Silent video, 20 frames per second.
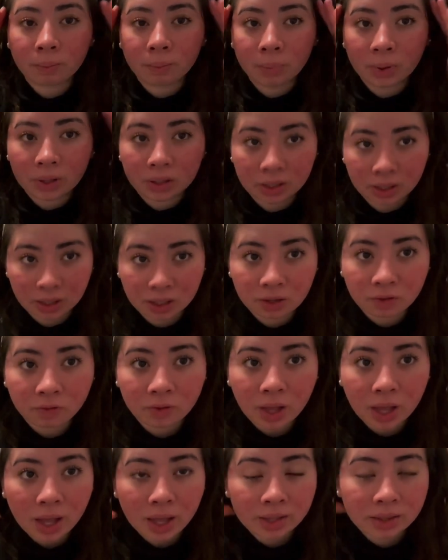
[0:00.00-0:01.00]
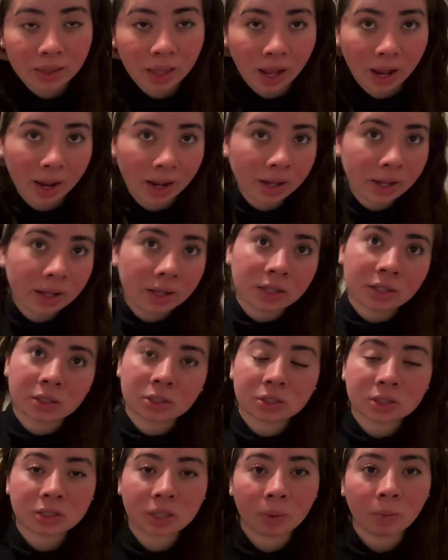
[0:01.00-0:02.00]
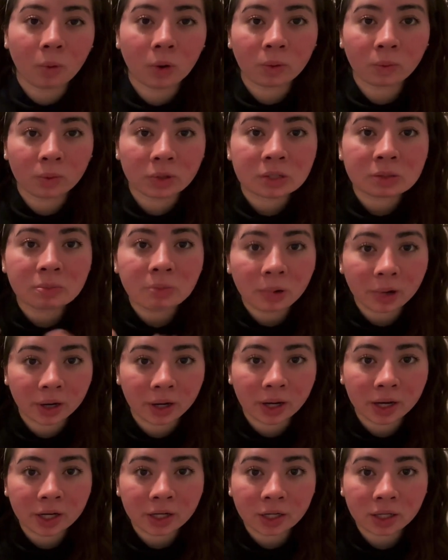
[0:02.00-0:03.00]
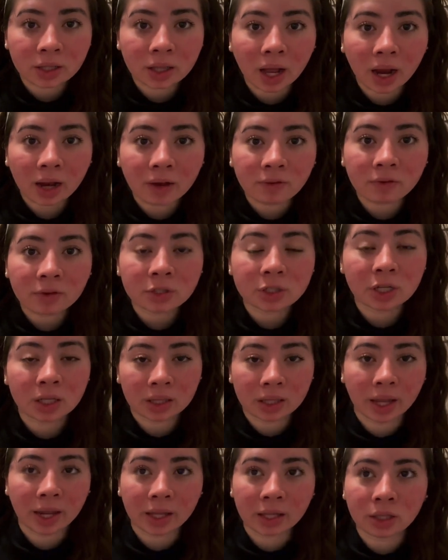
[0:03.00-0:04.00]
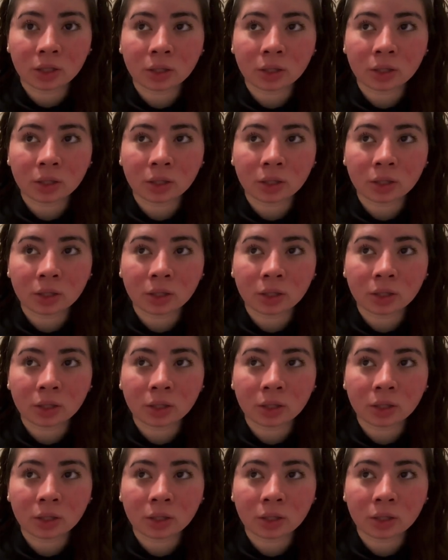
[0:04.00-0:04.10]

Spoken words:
belief that someone was put in your life to let